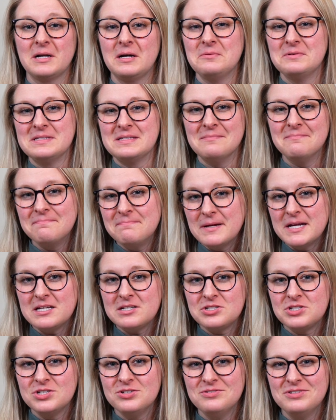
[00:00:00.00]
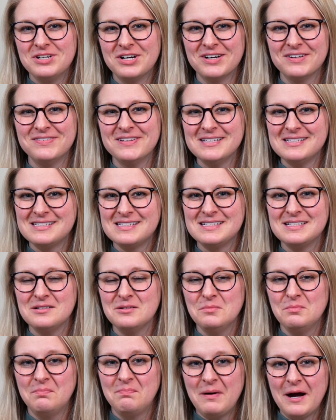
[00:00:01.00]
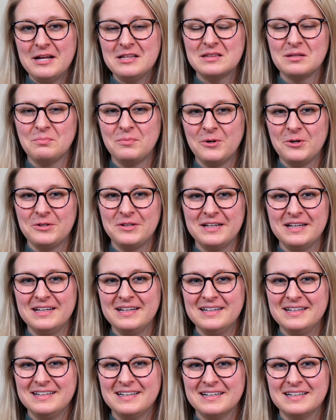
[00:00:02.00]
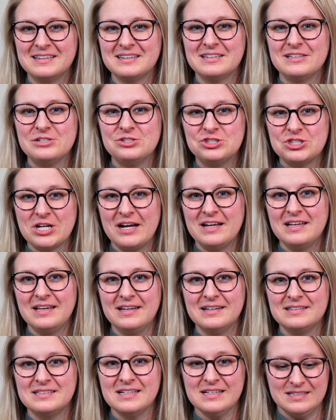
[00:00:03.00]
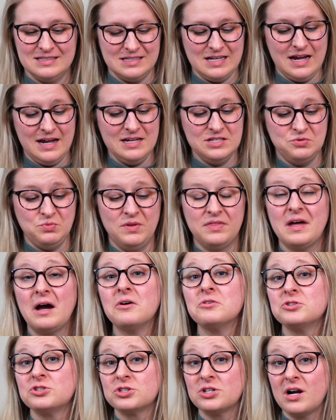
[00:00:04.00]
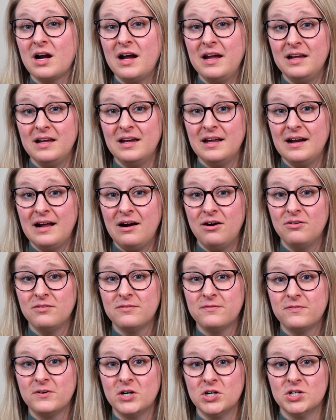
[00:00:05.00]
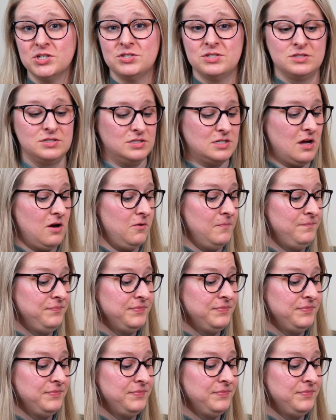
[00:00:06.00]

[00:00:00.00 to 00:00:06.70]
I was a bit too nervous to bite the bullet and get the gigantic size without trying it out first. So